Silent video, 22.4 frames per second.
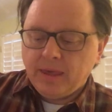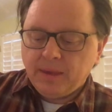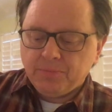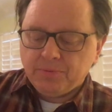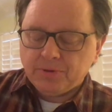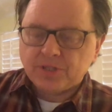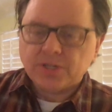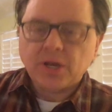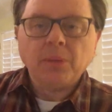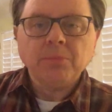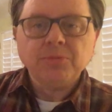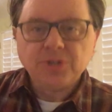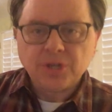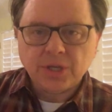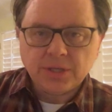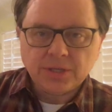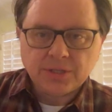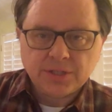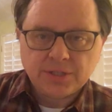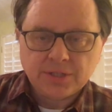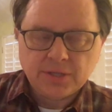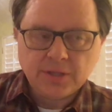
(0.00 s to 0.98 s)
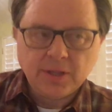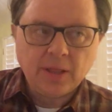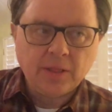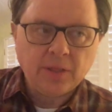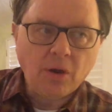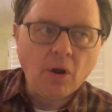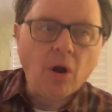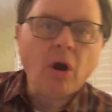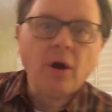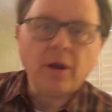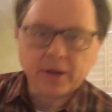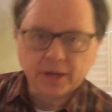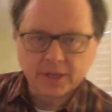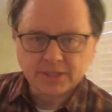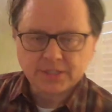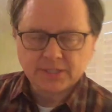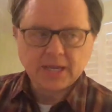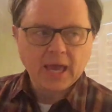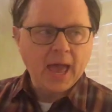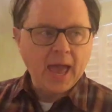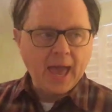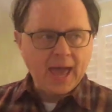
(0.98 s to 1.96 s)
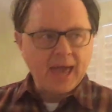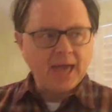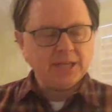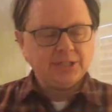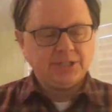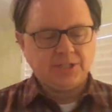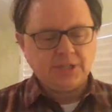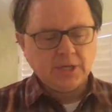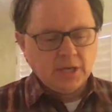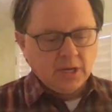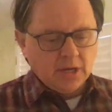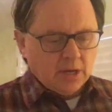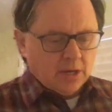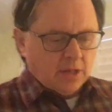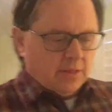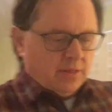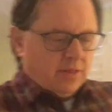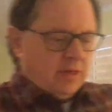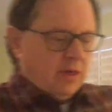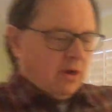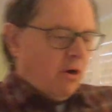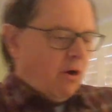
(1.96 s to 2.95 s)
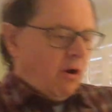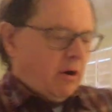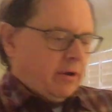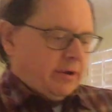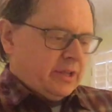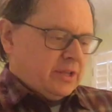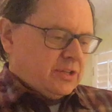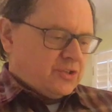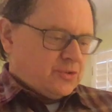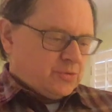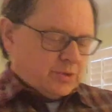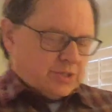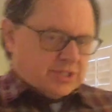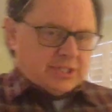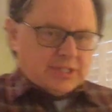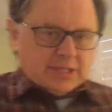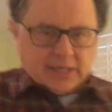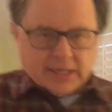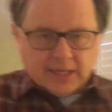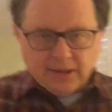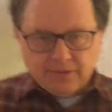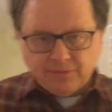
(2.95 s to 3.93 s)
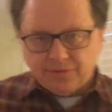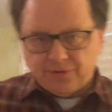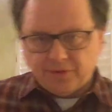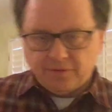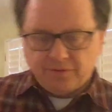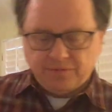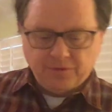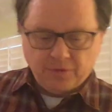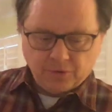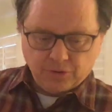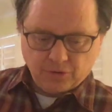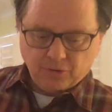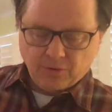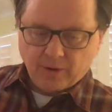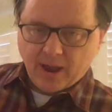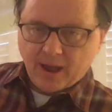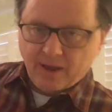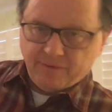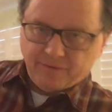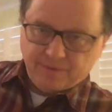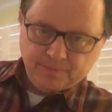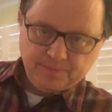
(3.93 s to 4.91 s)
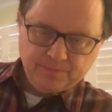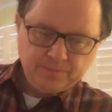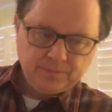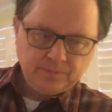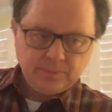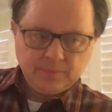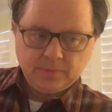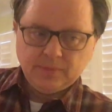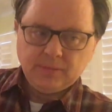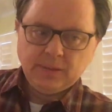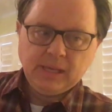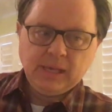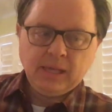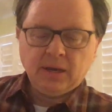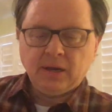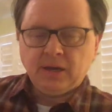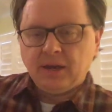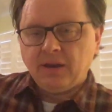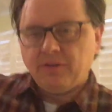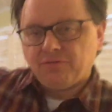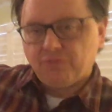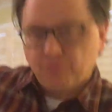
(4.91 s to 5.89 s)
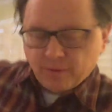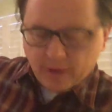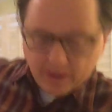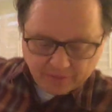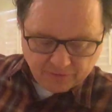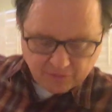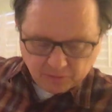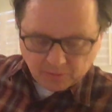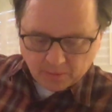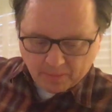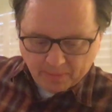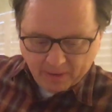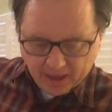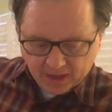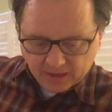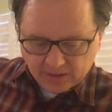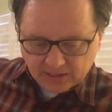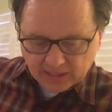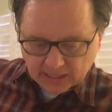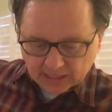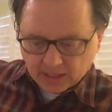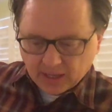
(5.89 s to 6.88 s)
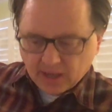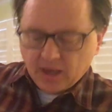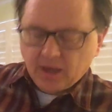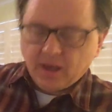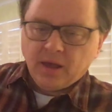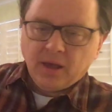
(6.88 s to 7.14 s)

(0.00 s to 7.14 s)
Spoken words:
presumptions that the audience has. The audience receives a photograph in a different way from a painting.